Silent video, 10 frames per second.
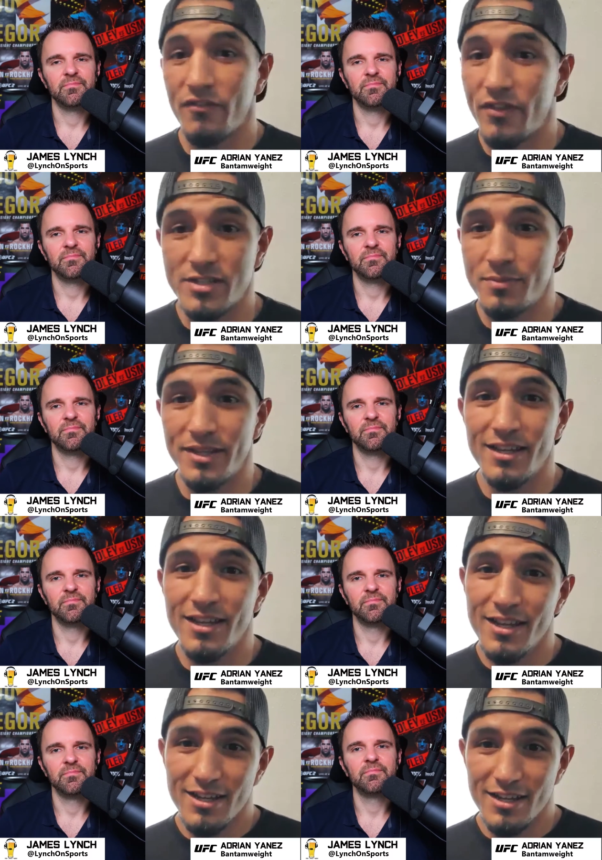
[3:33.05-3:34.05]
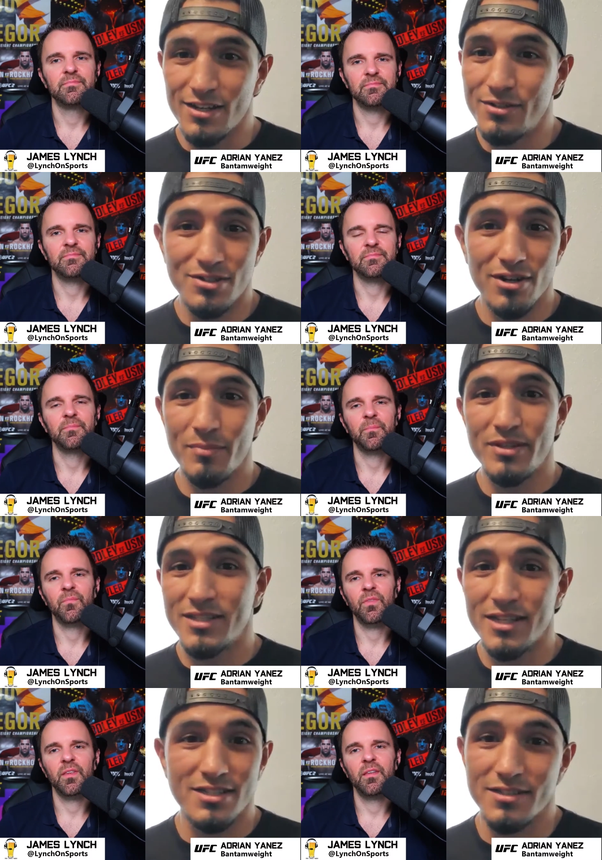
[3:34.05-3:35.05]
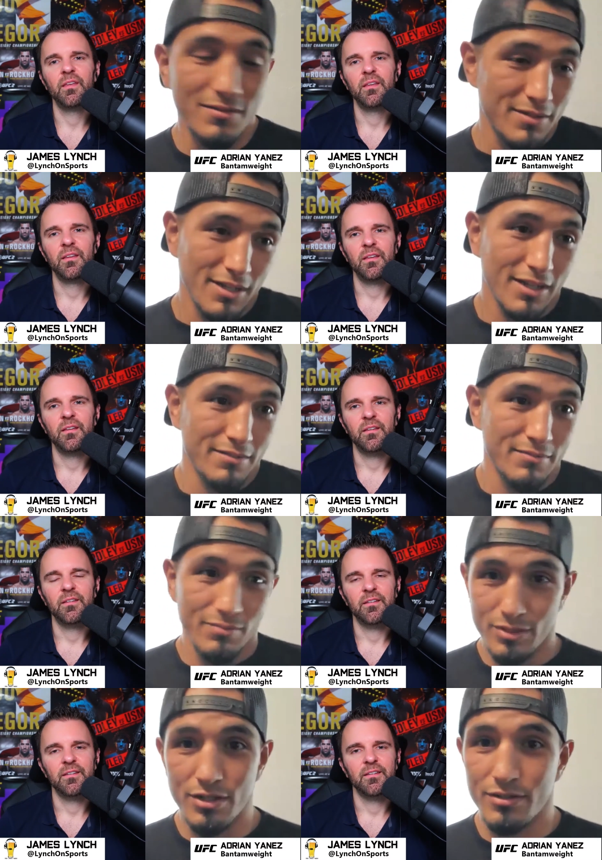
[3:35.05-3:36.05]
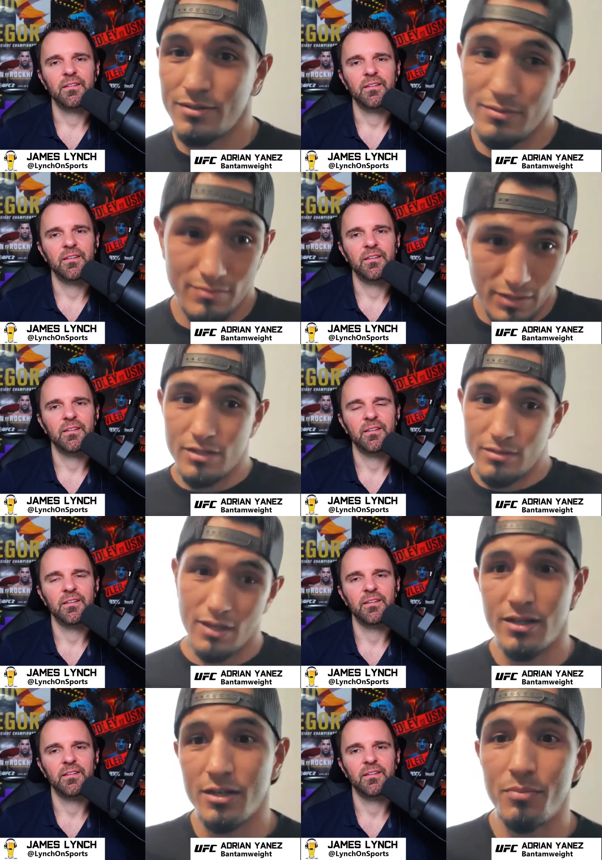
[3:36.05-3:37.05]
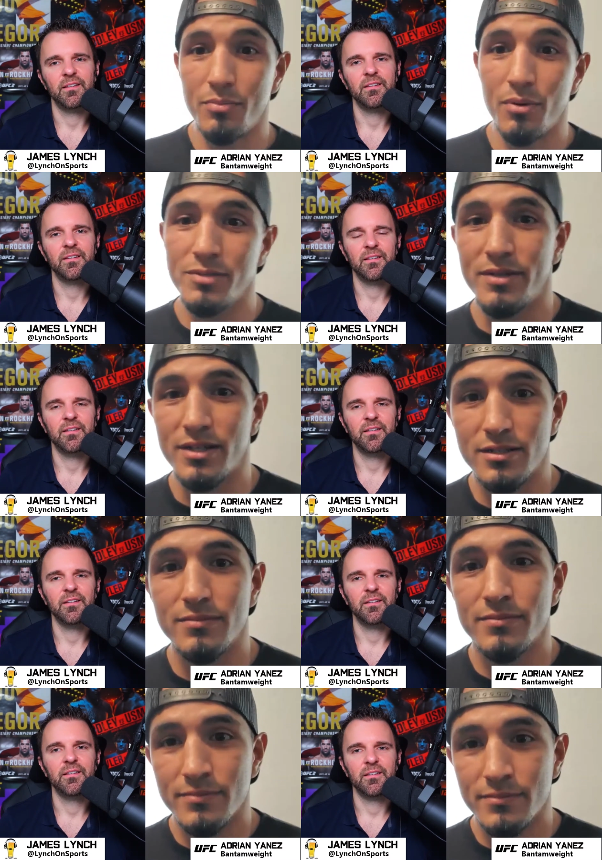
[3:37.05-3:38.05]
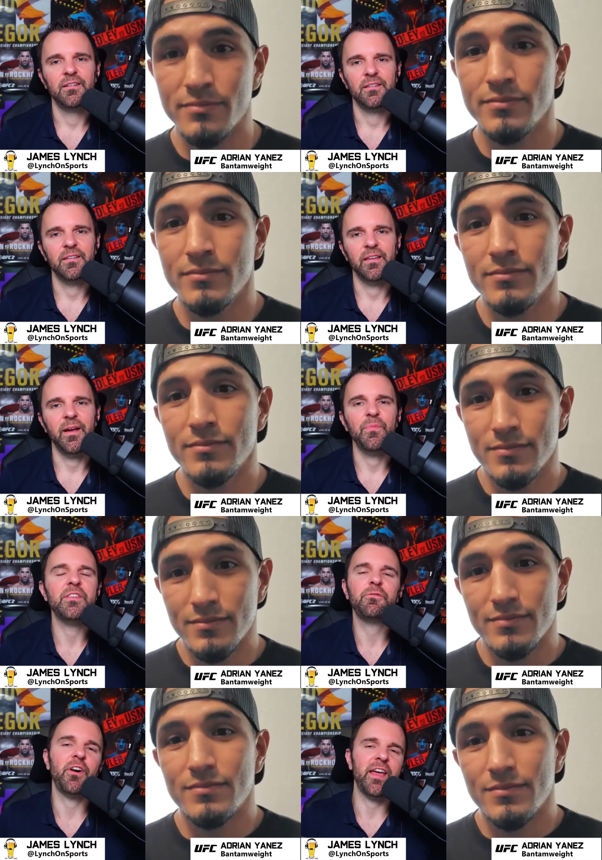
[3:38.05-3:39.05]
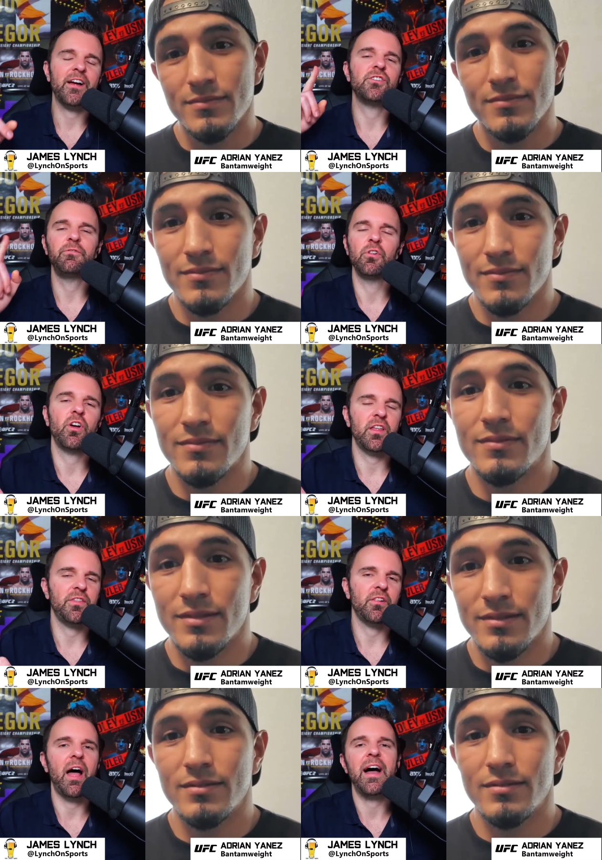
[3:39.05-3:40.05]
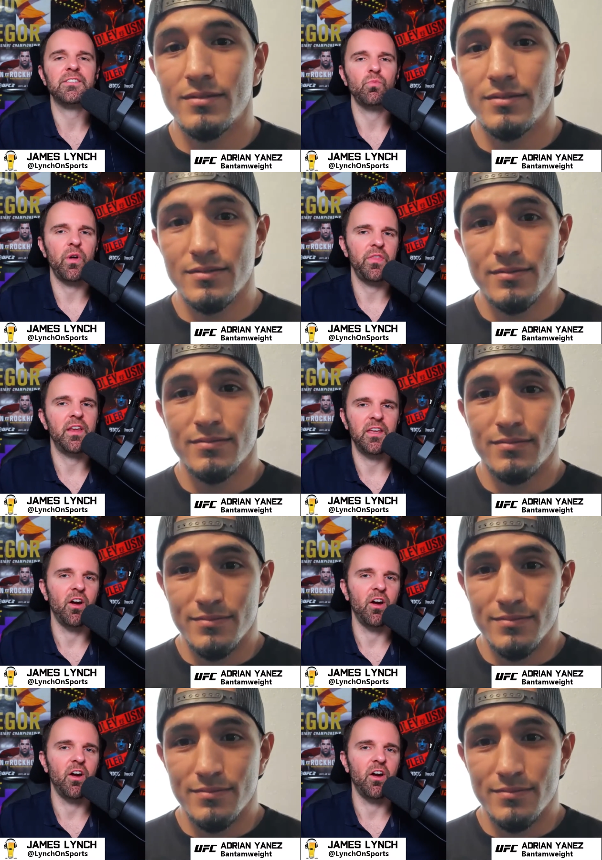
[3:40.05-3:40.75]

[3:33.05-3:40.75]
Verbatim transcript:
Speaker 1: had to face me, who's already been tested
Speaker 2: and,
Speaker 1: you know, a good prospect.
Speaker 2: Yeah, it's funny actually. If you look at the last win that he